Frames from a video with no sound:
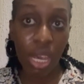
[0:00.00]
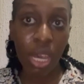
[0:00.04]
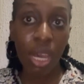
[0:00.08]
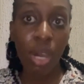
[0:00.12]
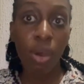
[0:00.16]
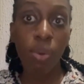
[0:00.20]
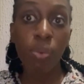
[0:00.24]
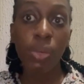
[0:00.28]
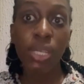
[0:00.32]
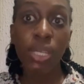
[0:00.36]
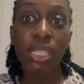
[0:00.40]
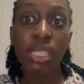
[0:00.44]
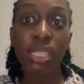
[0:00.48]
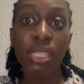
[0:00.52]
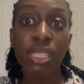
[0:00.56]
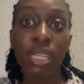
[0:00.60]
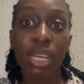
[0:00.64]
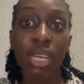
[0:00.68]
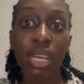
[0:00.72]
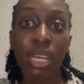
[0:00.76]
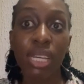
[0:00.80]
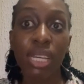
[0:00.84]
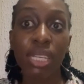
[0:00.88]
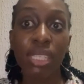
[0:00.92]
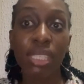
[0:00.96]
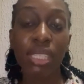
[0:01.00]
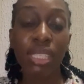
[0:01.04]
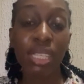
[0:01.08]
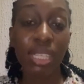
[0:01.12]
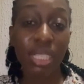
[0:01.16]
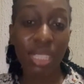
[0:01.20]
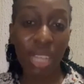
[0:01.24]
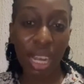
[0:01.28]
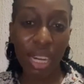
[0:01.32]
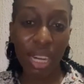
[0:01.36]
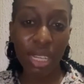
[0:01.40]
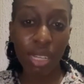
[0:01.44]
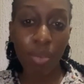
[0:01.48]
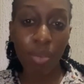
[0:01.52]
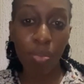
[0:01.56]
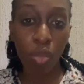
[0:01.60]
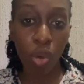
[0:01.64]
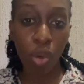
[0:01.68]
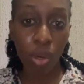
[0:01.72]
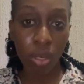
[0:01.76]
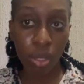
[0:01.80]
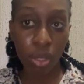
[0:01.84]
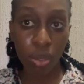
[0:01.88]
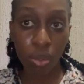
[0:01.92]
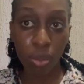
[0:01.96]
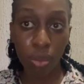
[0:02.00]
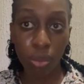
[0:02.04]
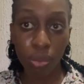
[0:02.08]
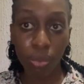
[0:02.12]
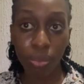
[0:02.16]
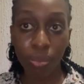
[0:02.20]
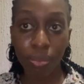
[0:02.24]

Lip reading: which is a signaling molecule.